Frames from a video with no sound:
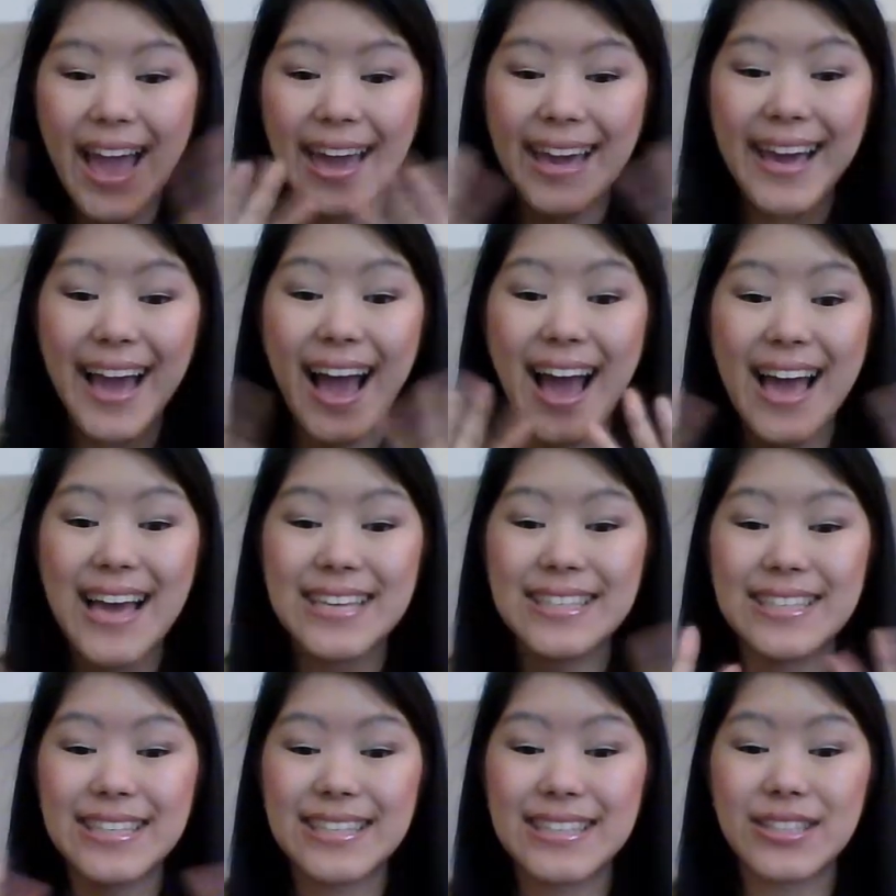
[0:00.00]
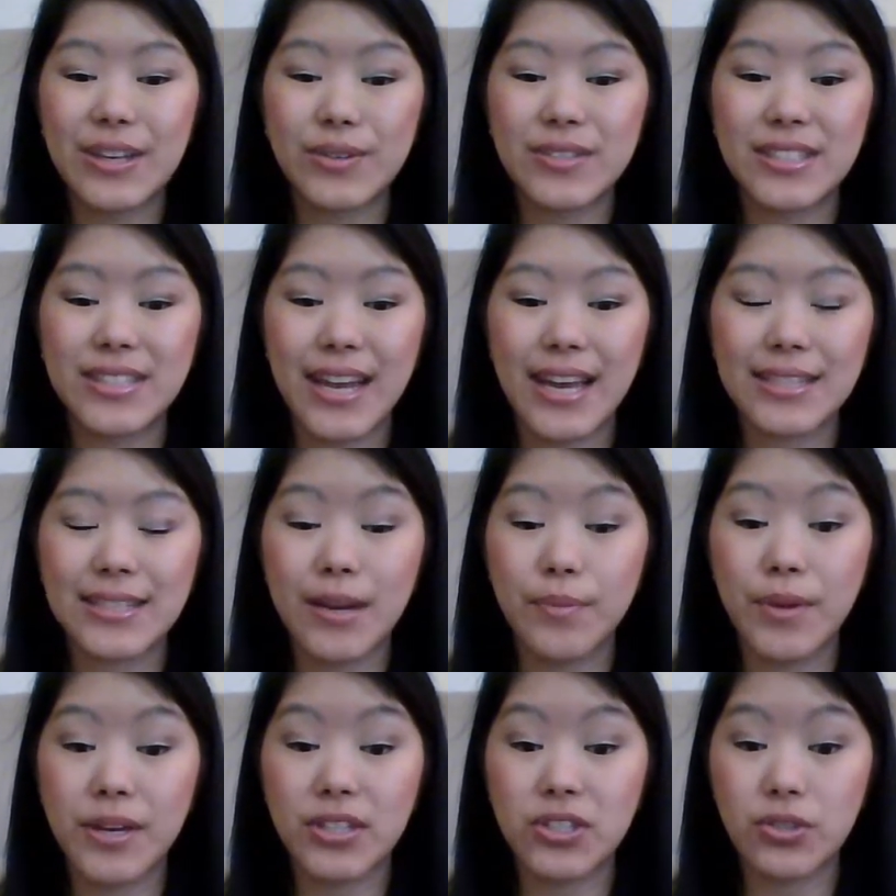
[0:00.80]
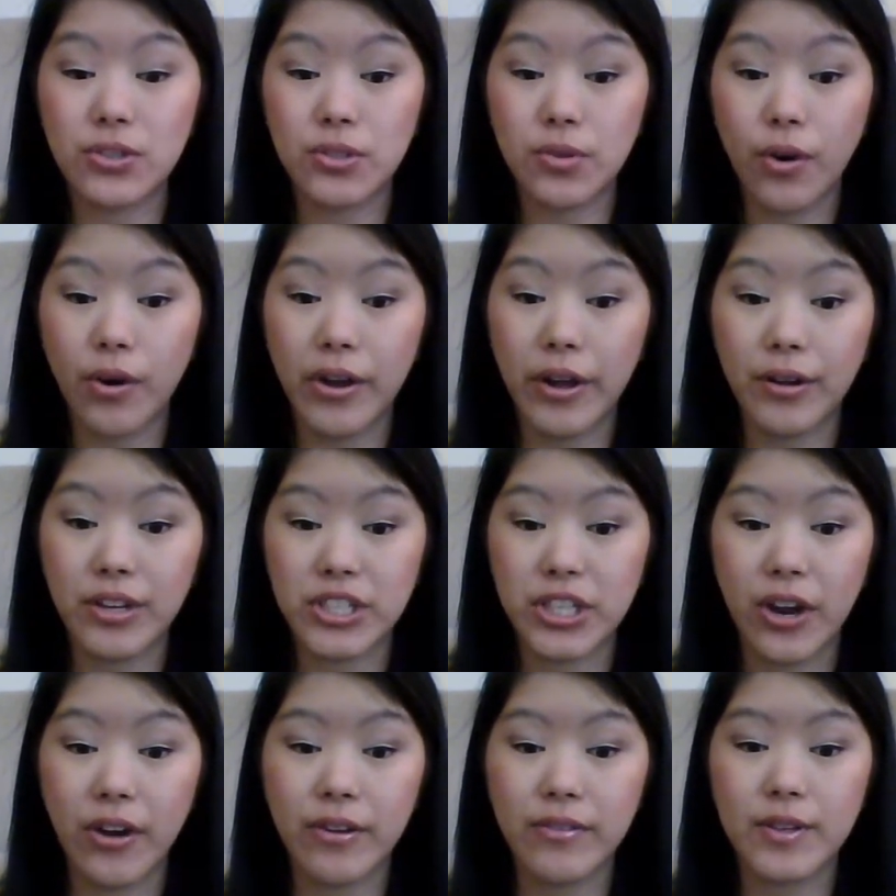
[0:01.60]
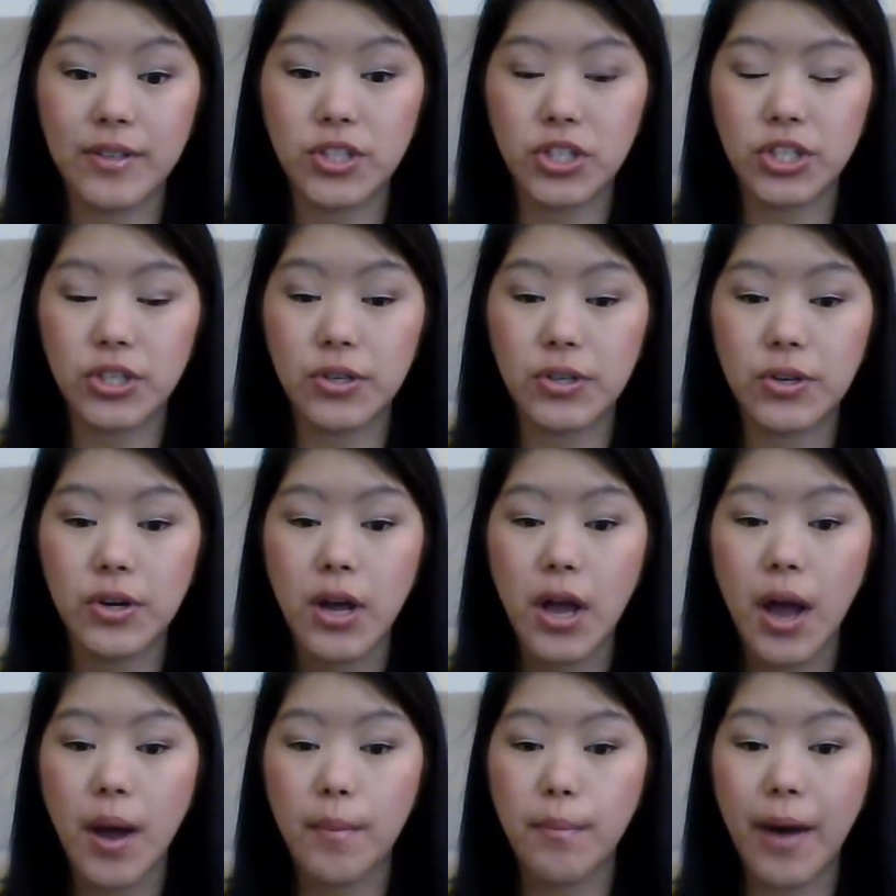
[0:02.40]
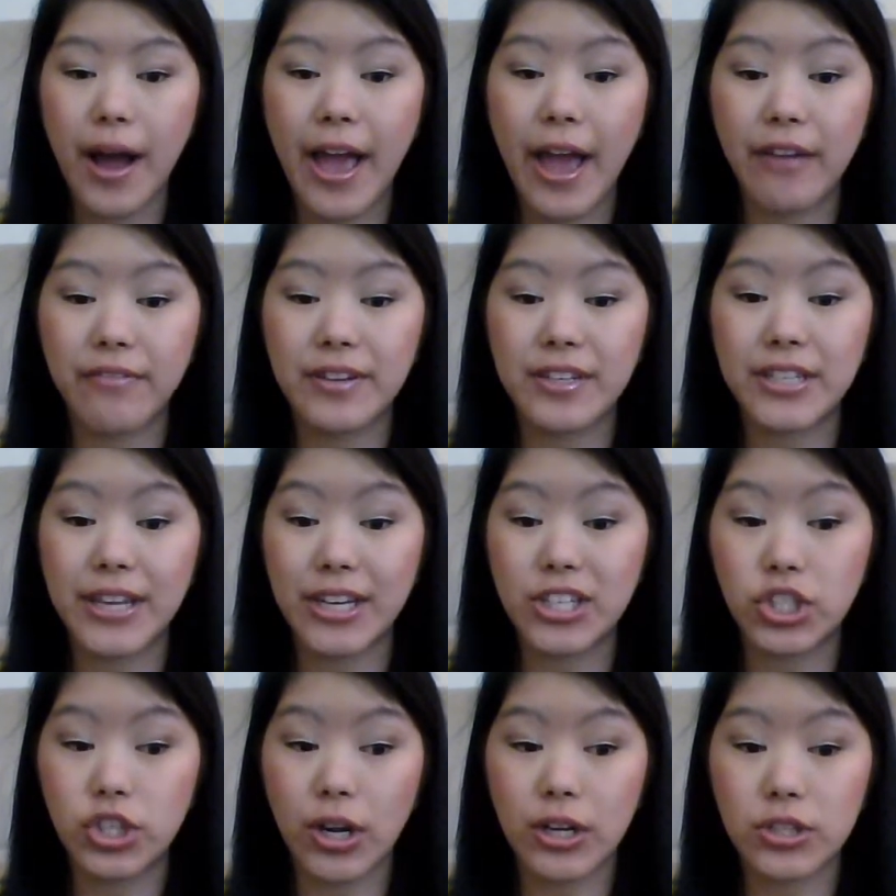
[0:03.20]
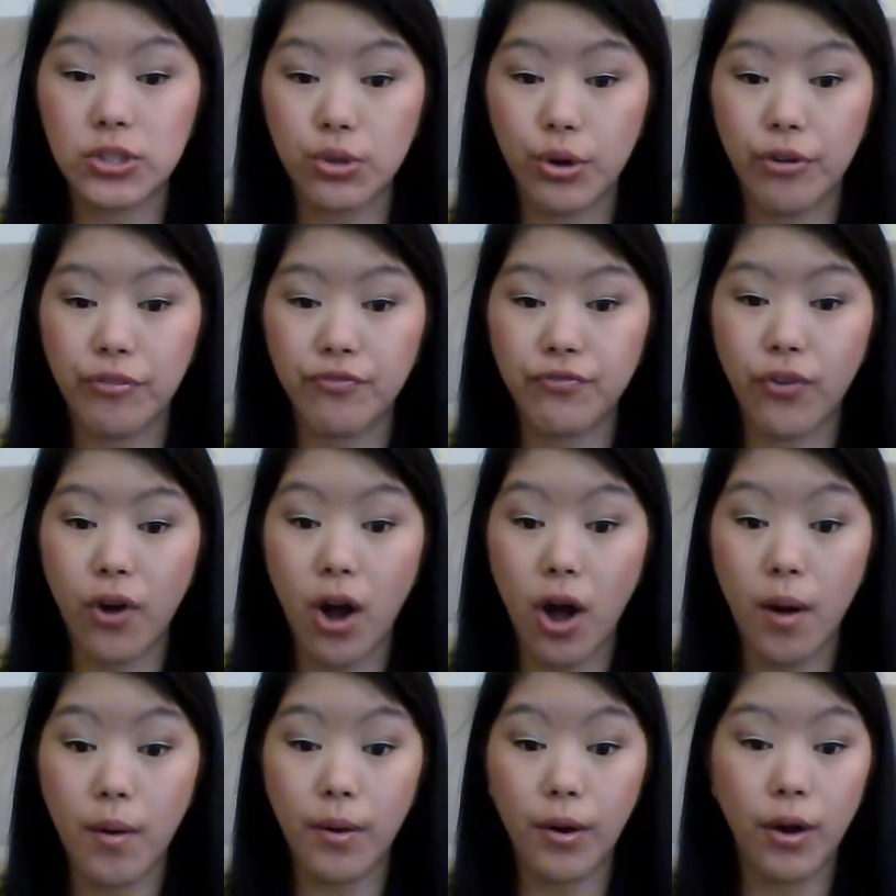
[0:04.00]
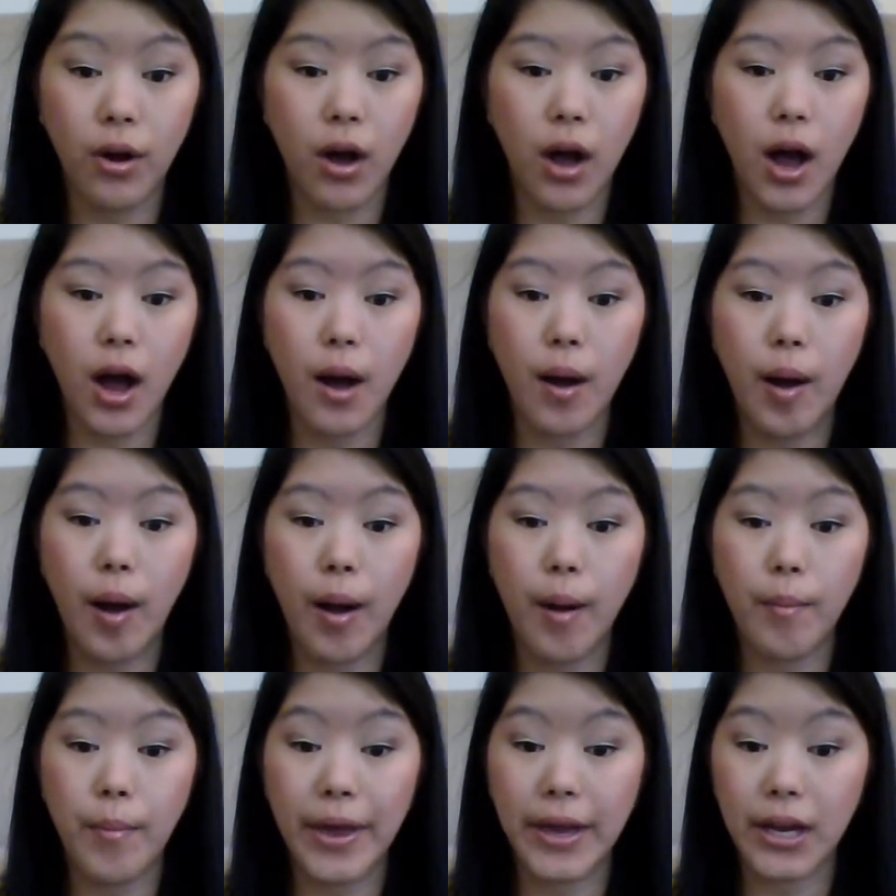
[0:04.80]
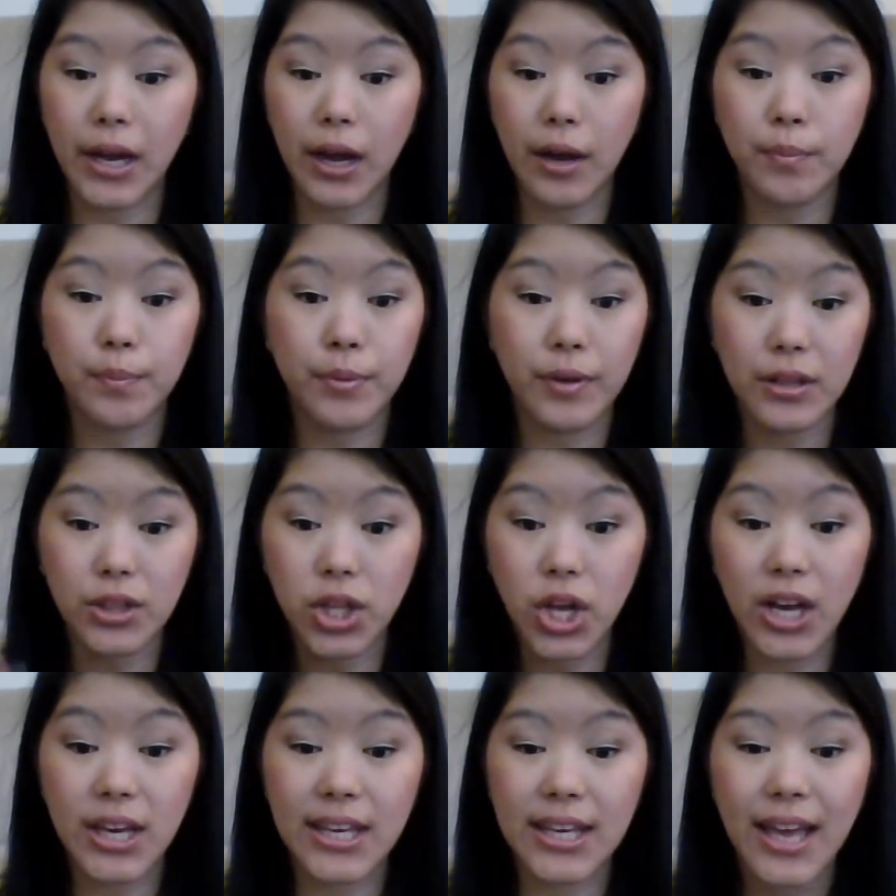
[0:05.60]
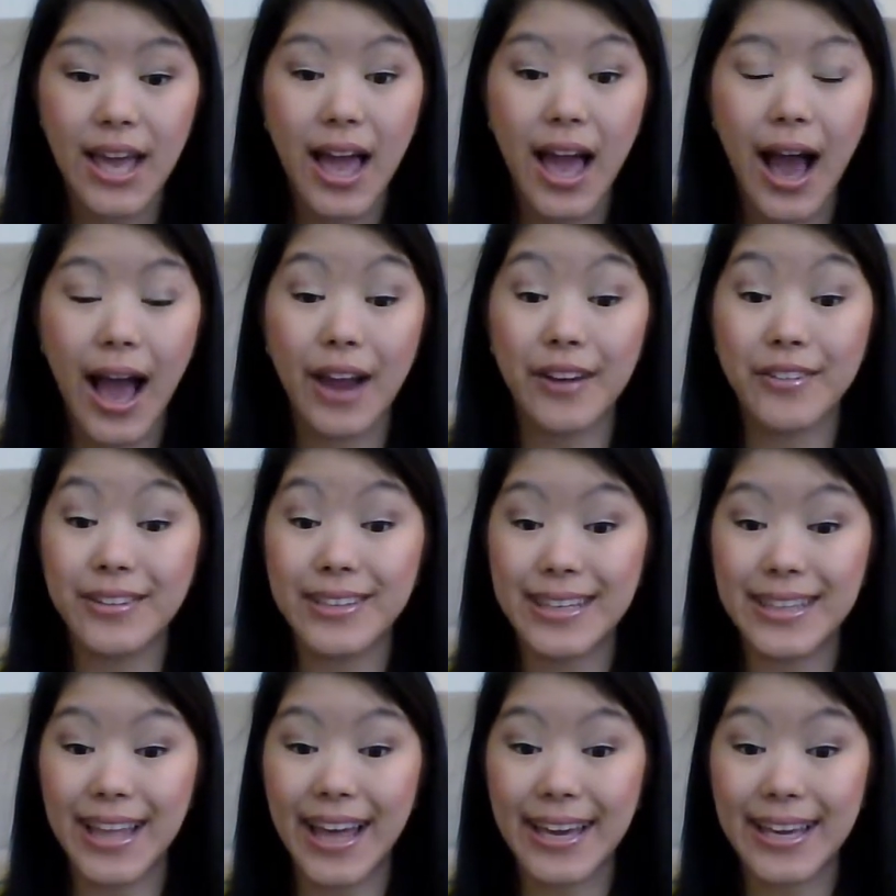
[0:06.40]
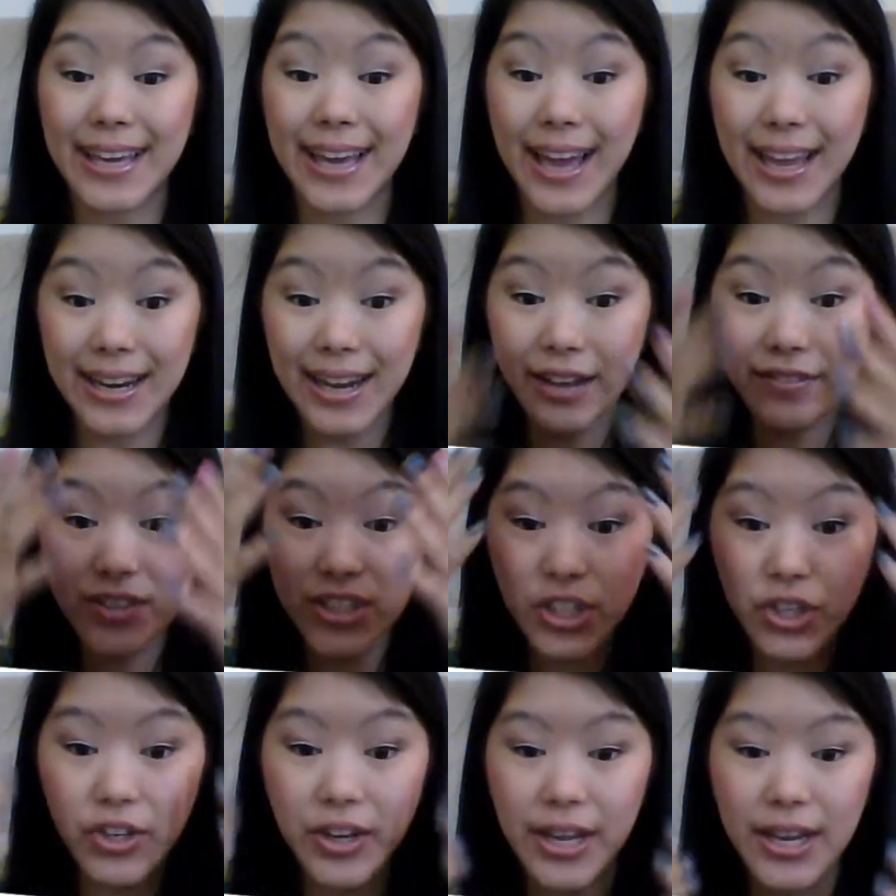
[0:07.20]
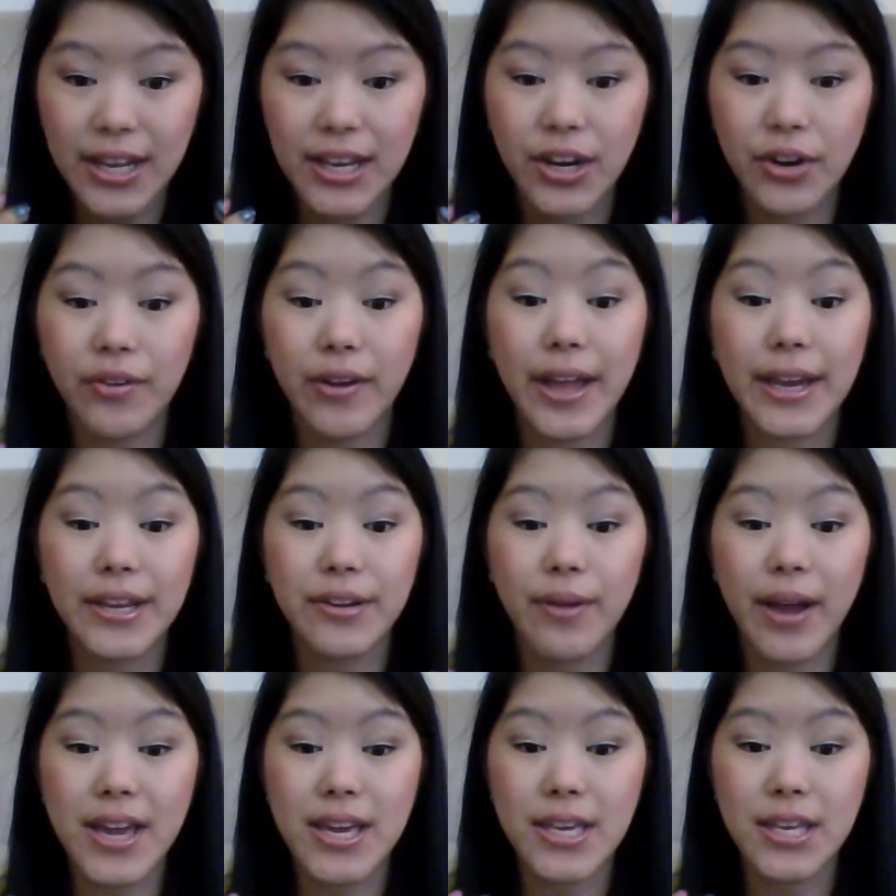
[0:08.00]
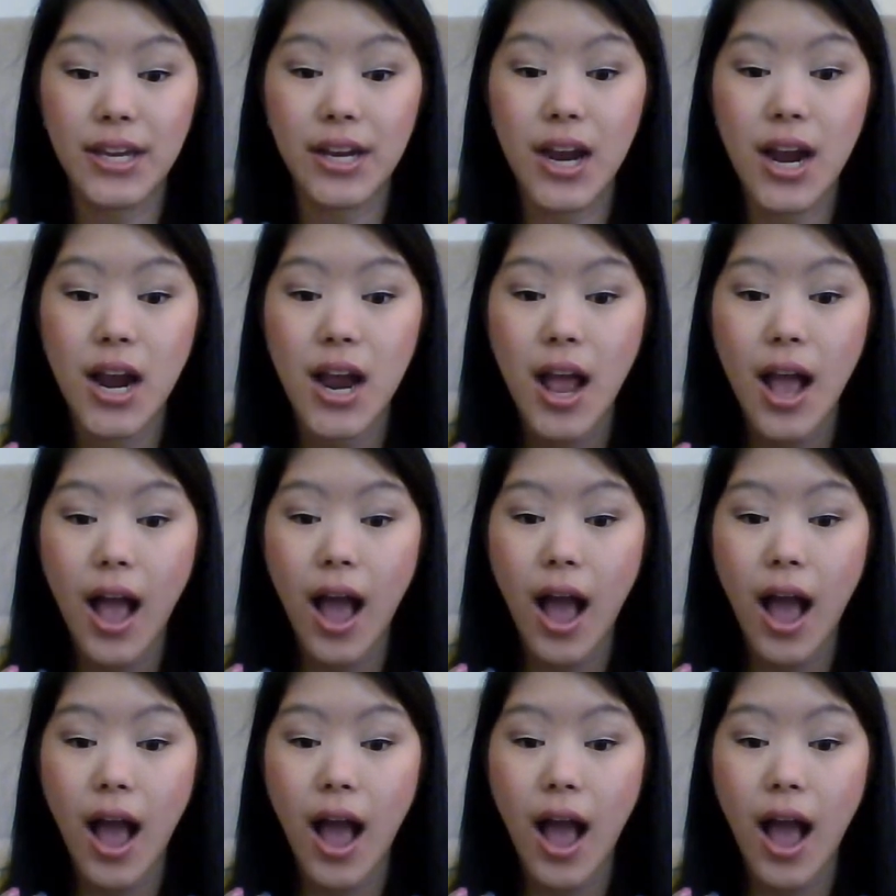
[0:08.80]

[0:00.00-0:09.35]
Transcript: Hey guys, so today's gonna be a tutorial sharing with you my everyday drugstore fall uh, makeup look. I really like it and I just created already right here